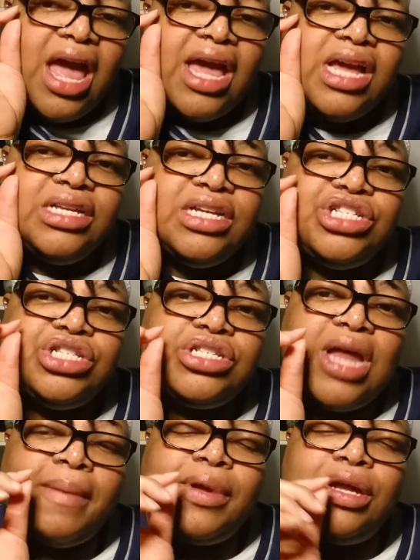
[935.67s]
And he needs to
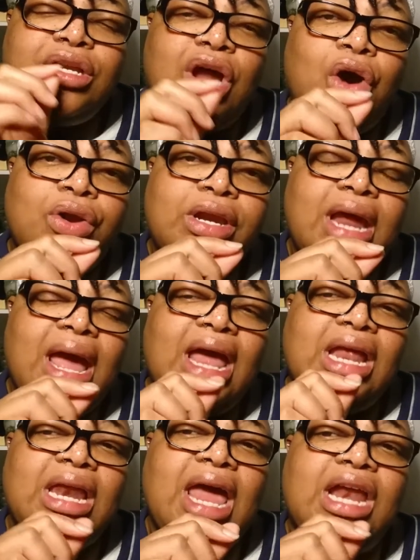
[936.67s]
stop condoning that
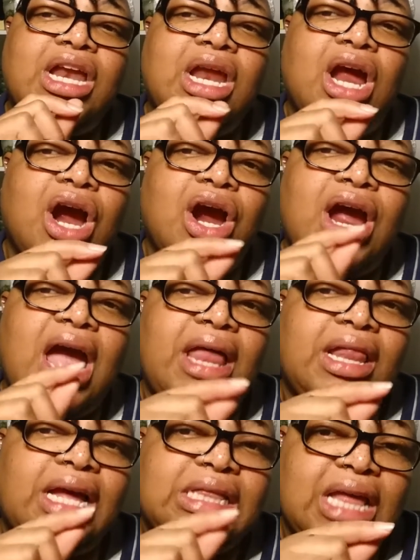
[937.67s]
and letting her
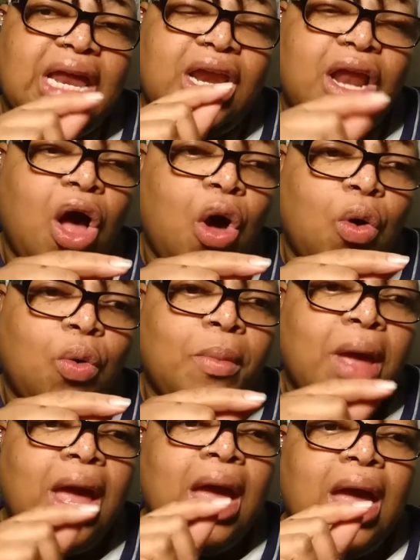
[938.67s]
act like that at home.
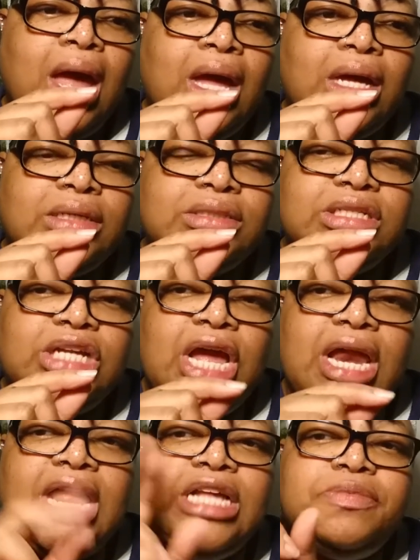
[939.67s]

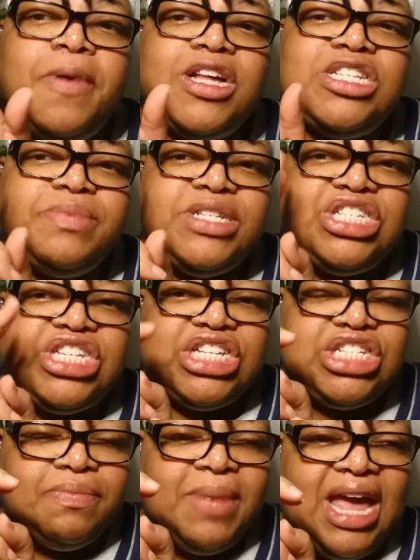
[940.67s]
And he's supposed to be
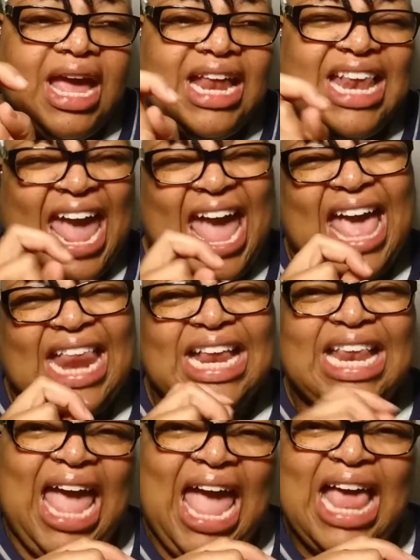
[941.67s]
such a man, daddy,
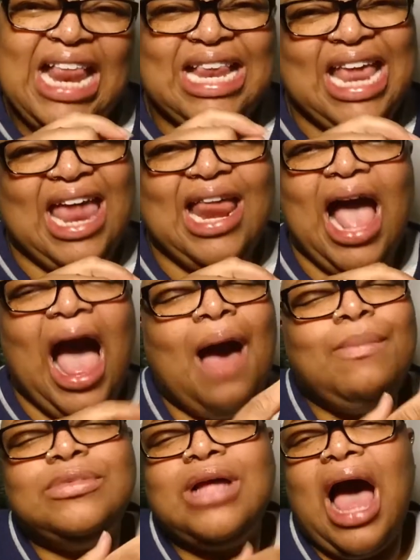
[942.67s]
daddy, daddy.
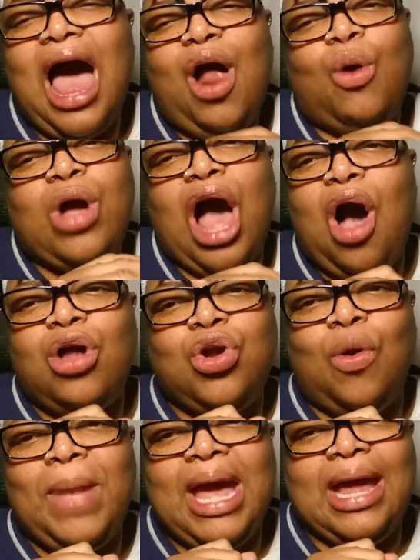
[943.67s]
I don't call
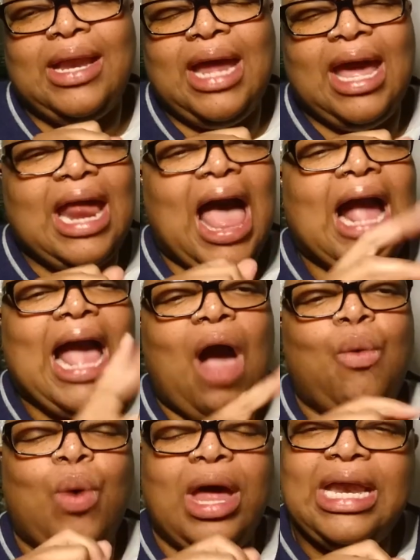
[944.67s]
no man daddy. I
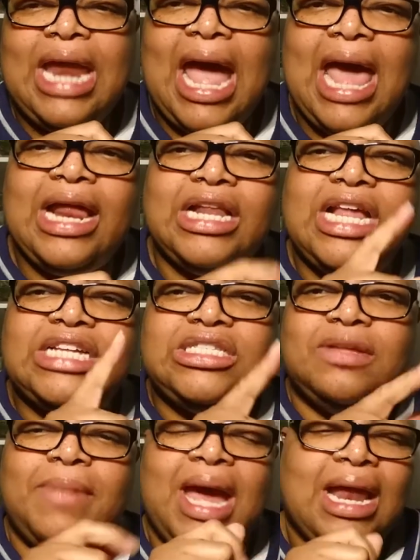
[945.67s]
got one daddy, and that's
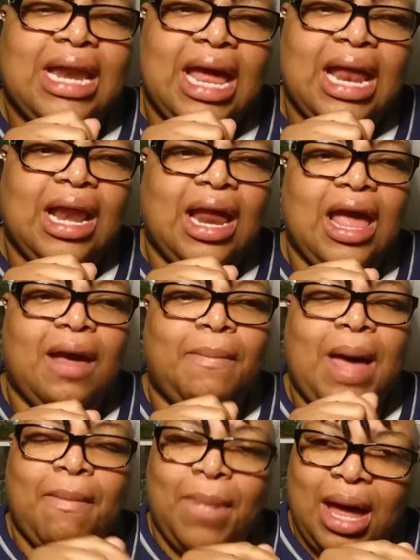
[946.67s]
the man that helped
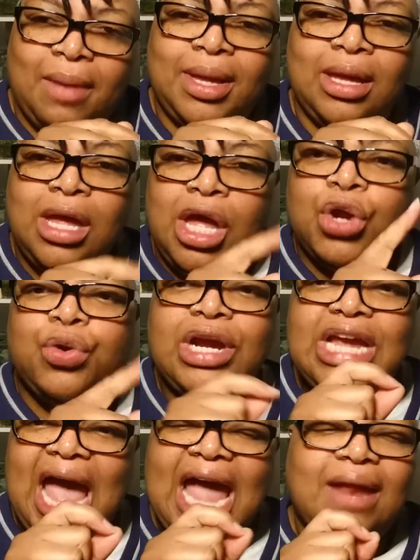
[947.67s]
my mama
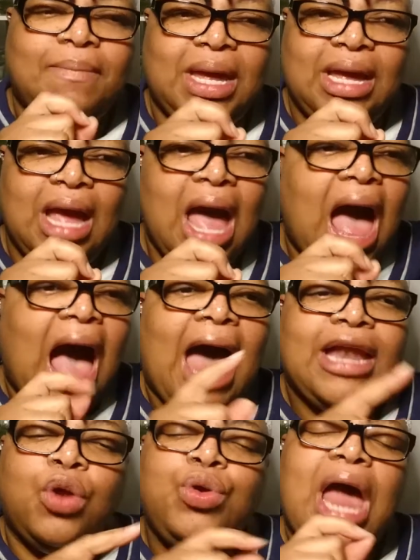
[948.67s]
create me.
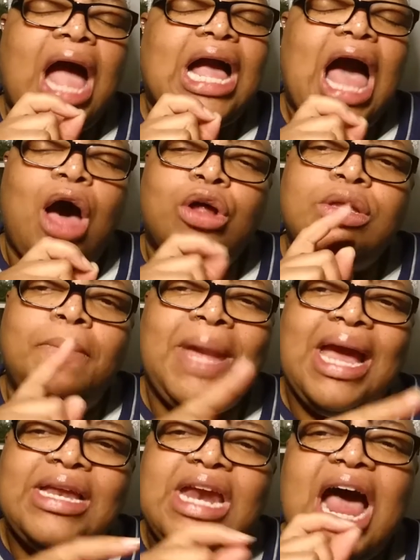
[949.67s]
I do not call the
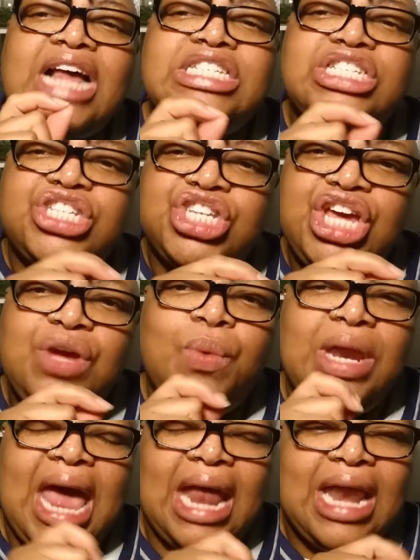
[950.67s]
man that I sleep
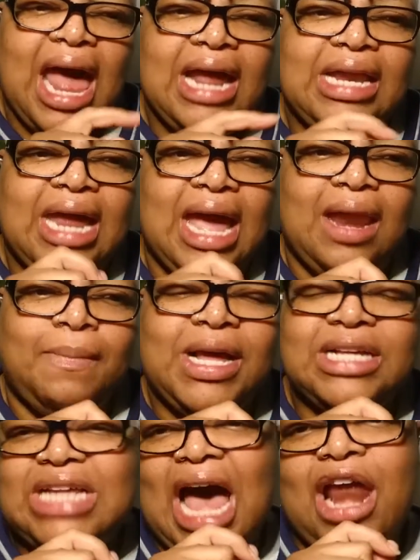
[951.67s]
with at night daddy,
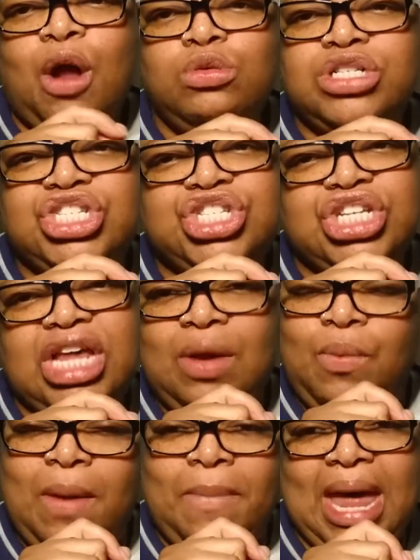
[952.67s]
because I don't
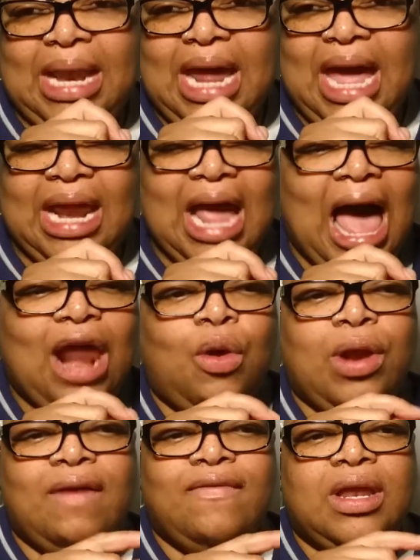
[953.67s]
sleep with my daddy. I
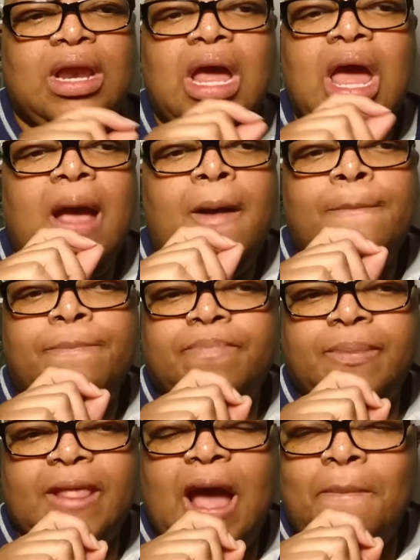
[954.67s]
don't even
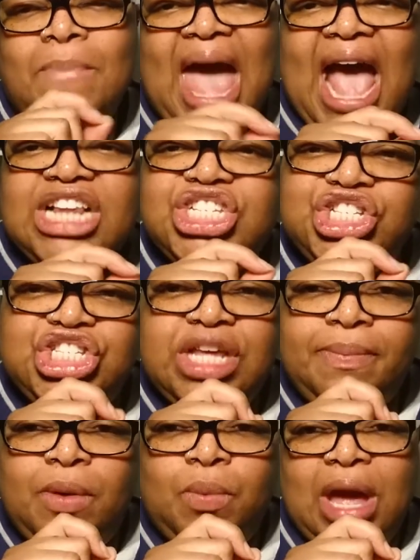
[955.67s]
imagine
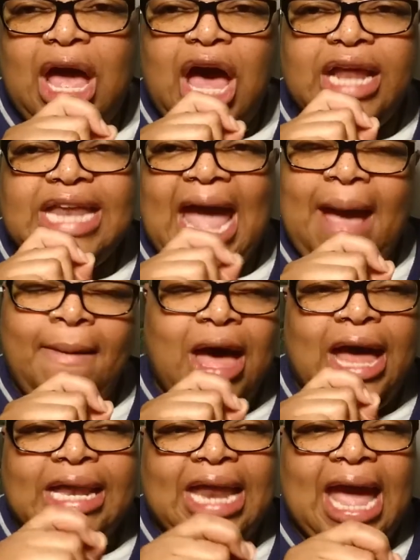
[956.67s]
sleeping with a
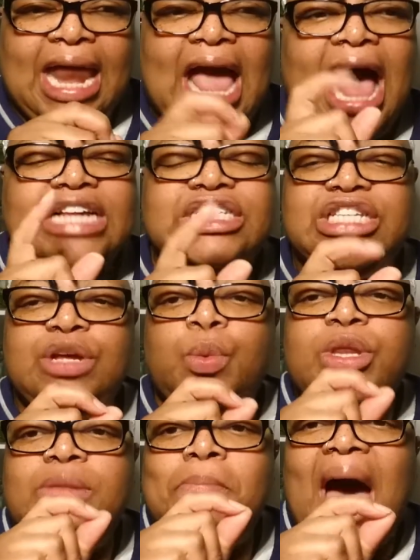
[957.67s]
daddy. I sleep
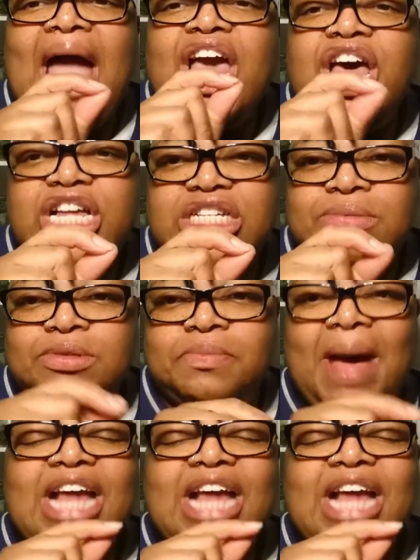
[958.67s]
with my husband.